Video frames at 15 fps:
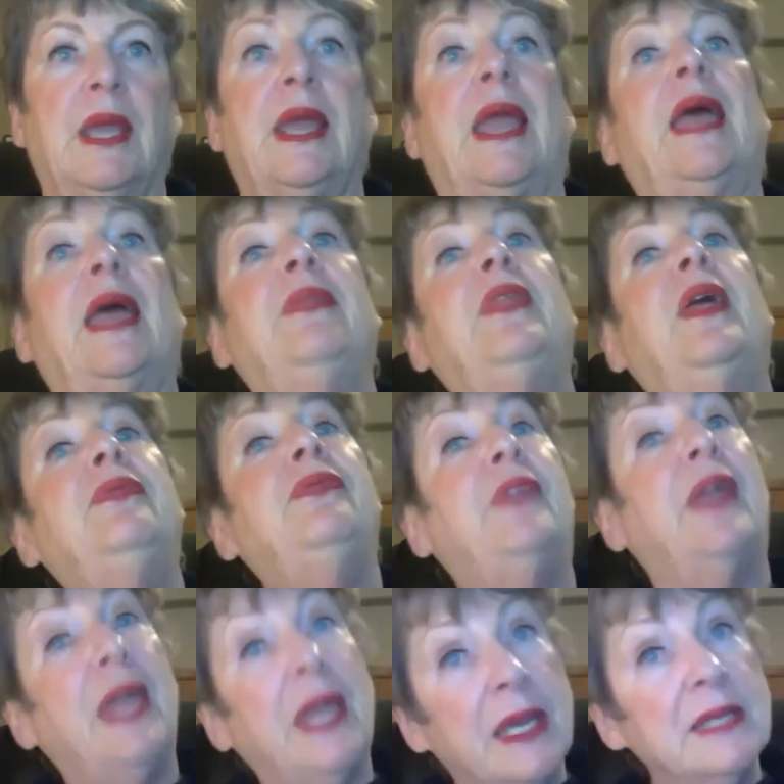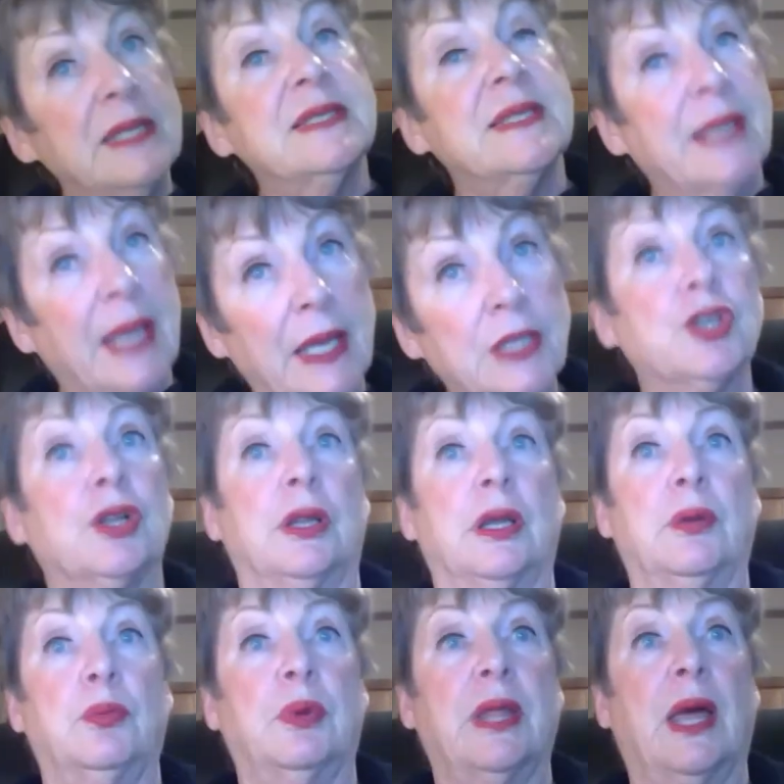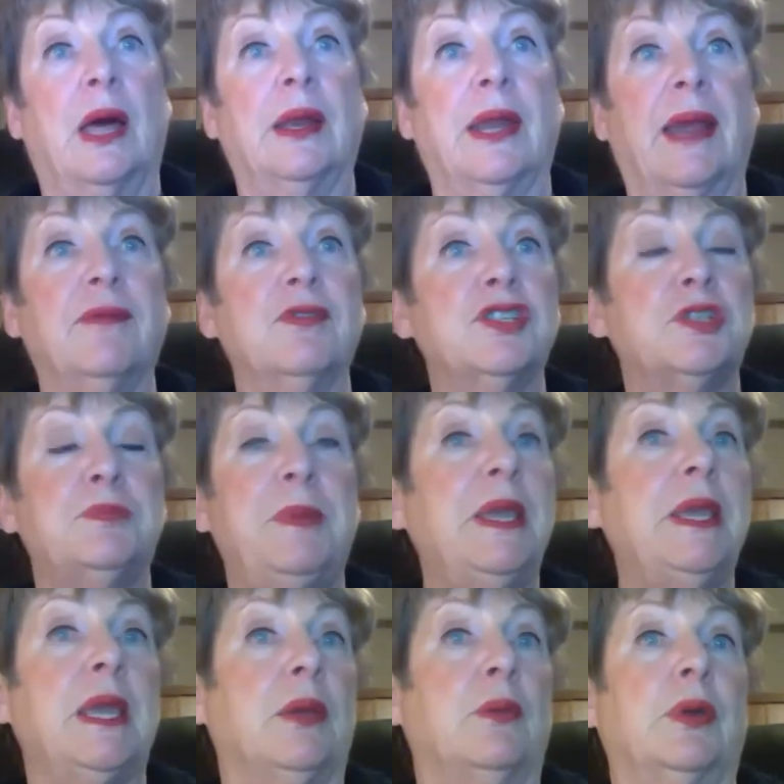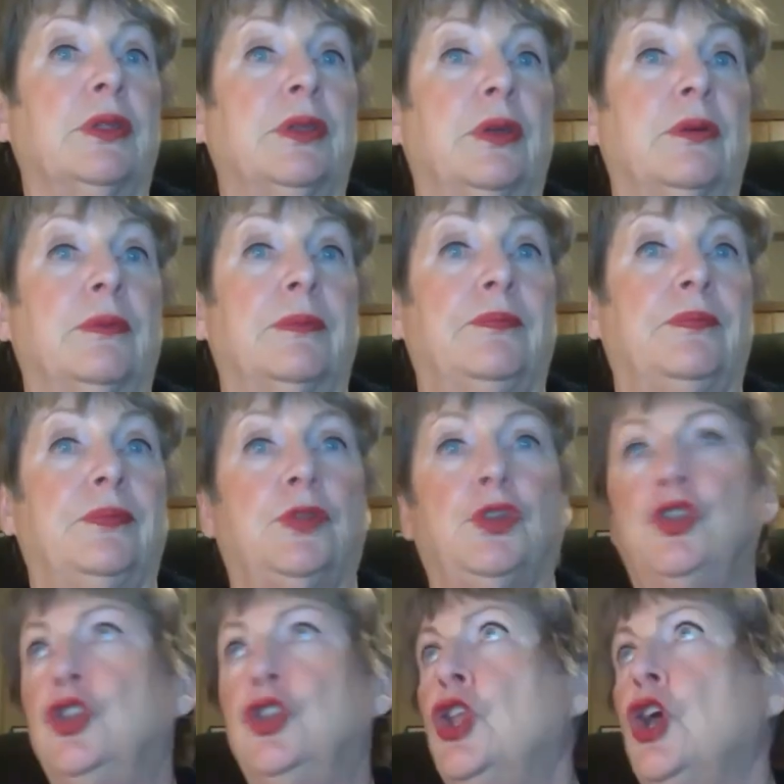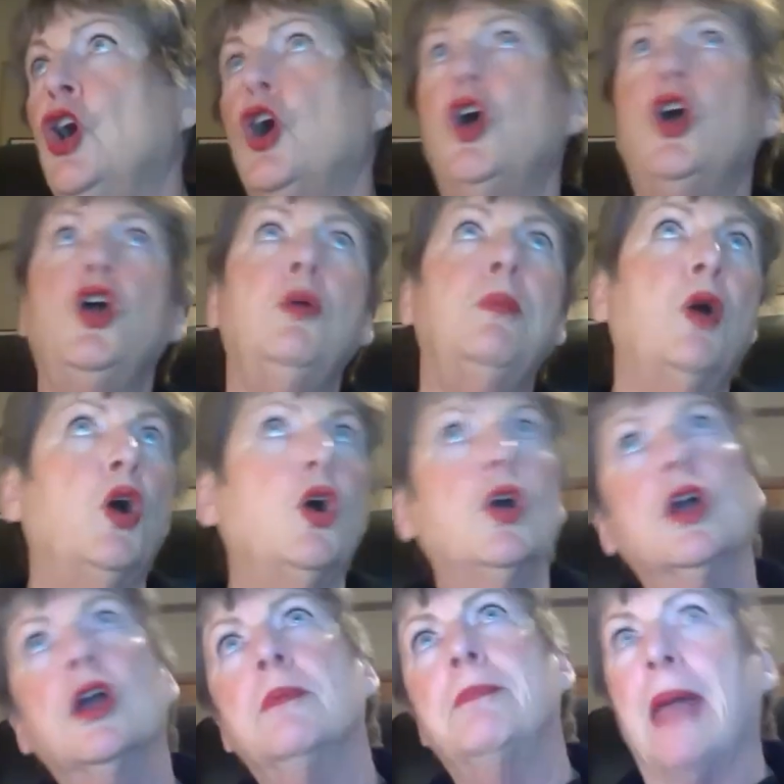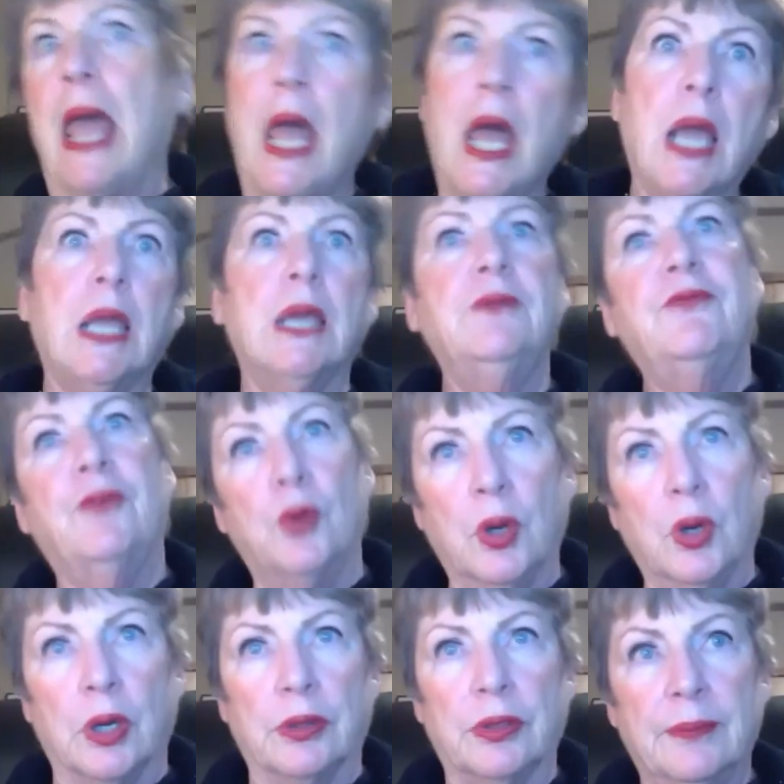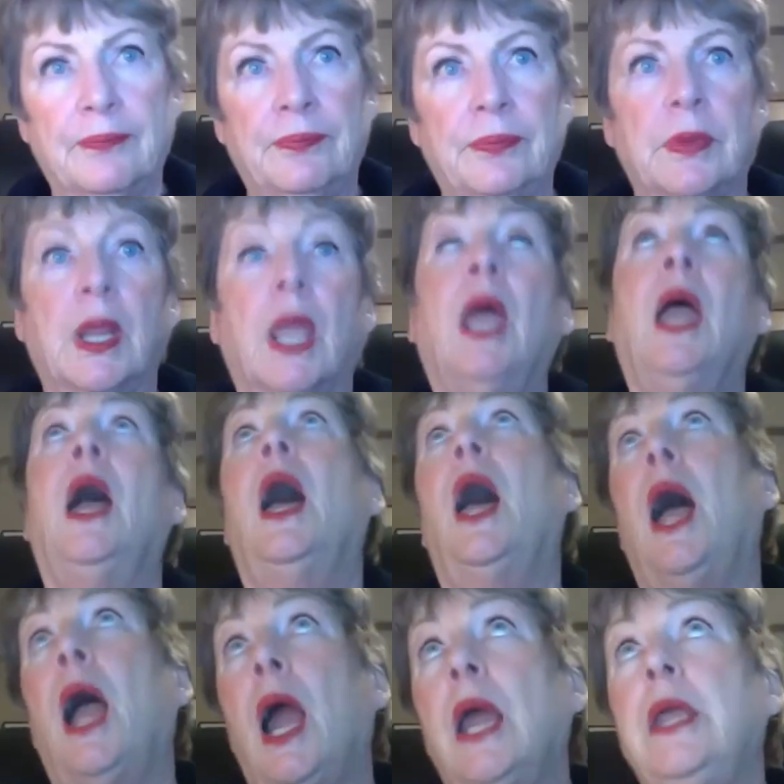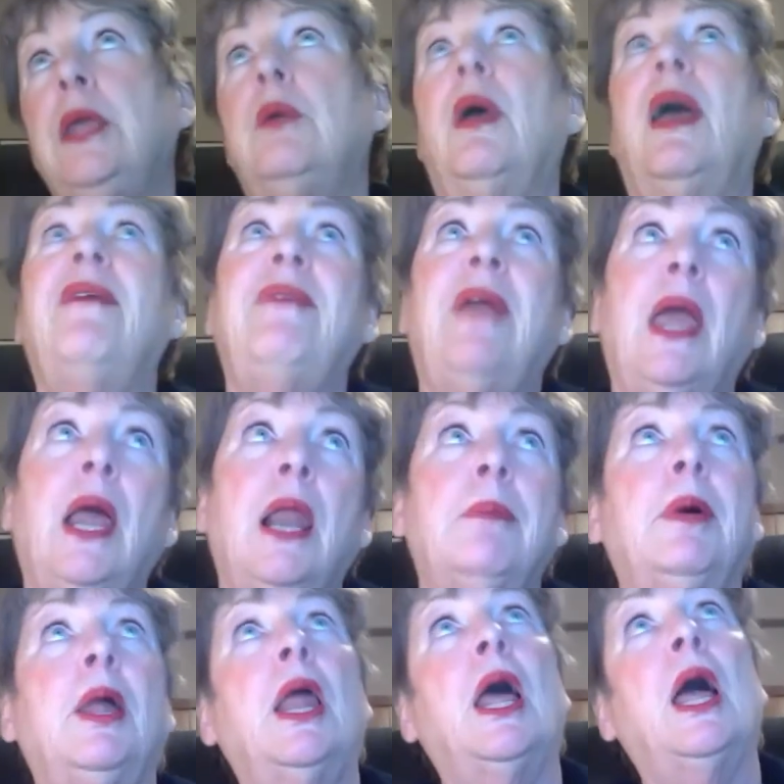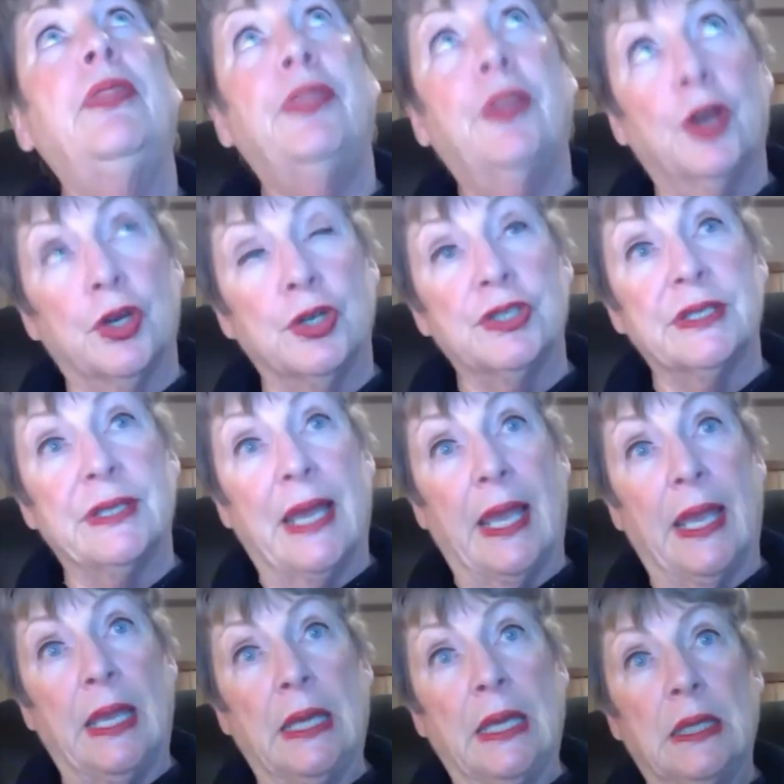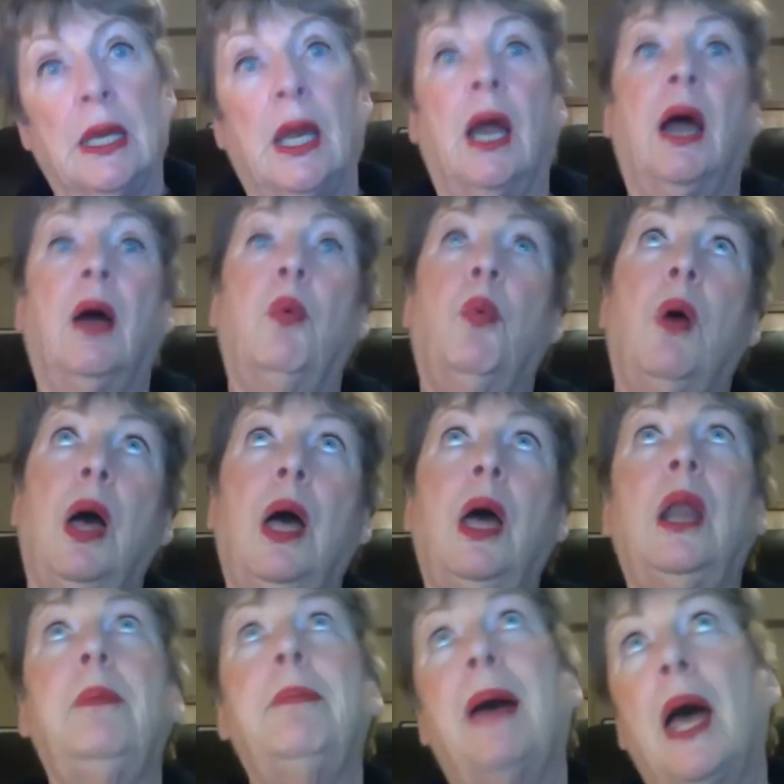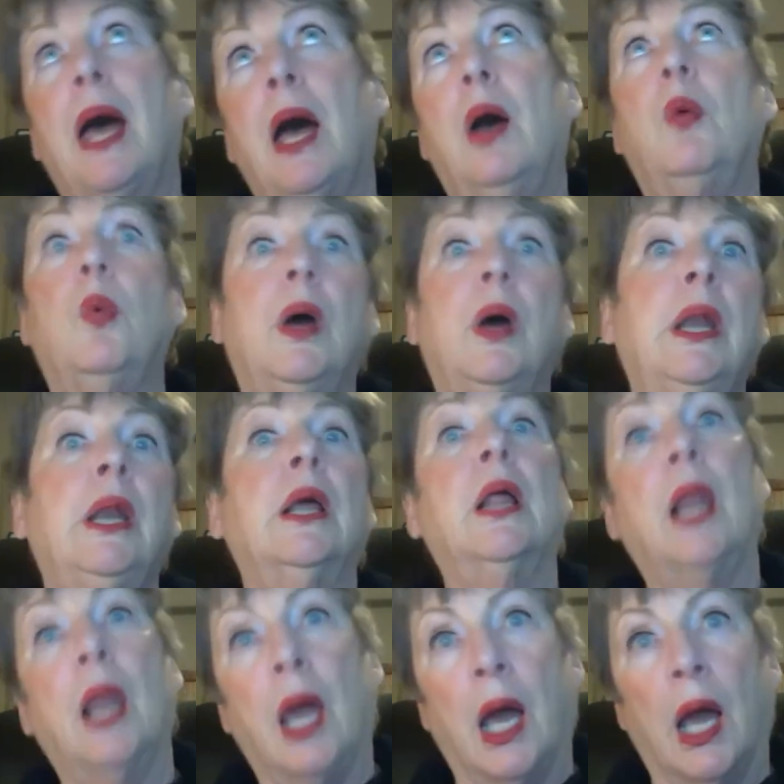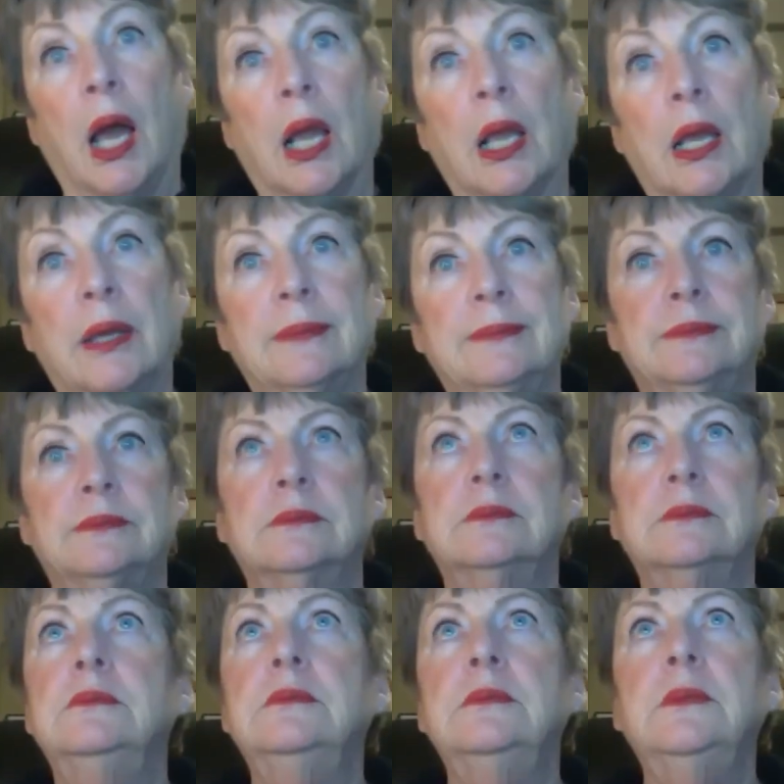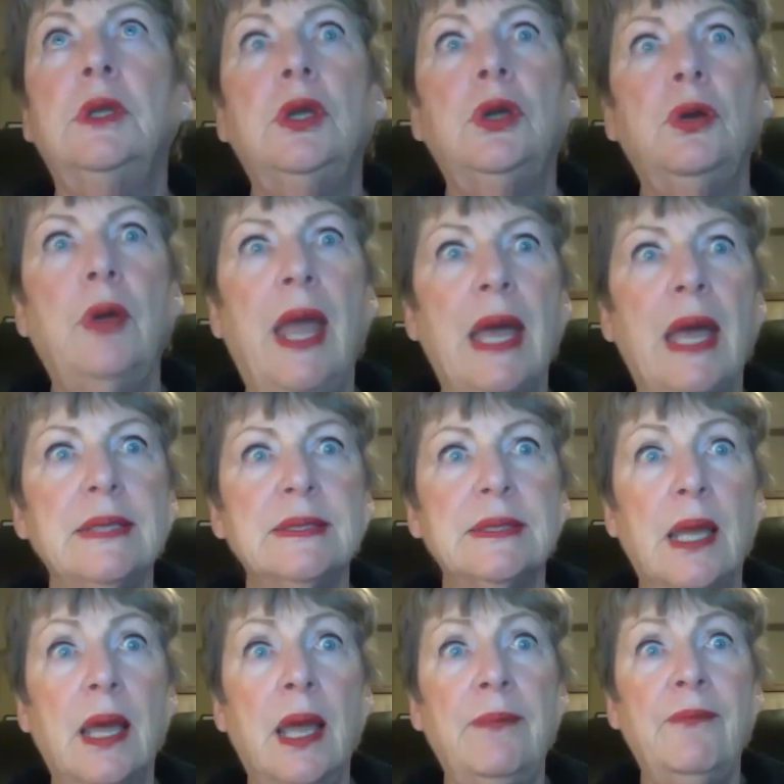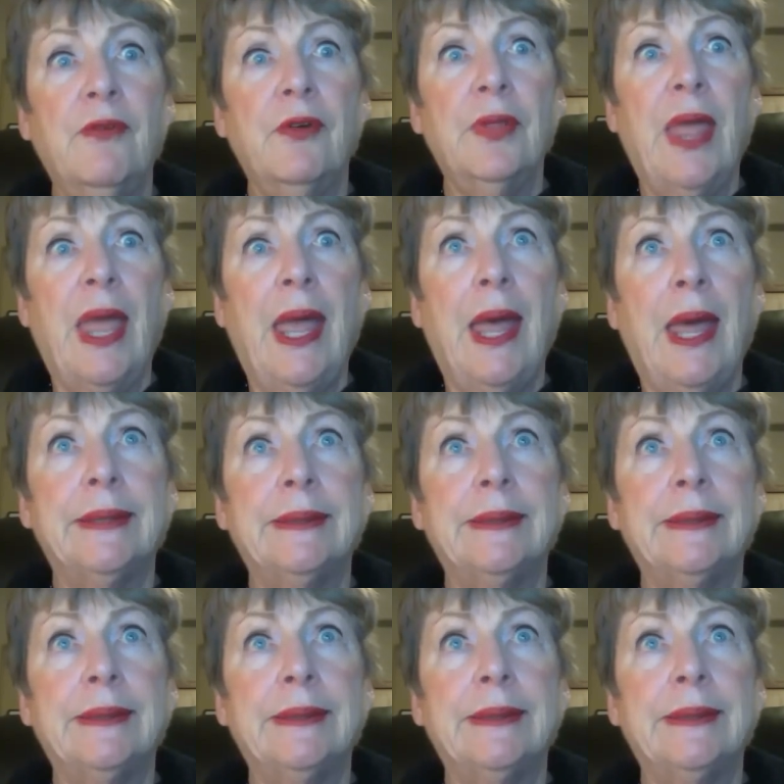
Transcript: and then they can schedule it without ever speaking with you. No more back and forth. Are you available on Thursday? What about 1 o'clock? Who has time for that?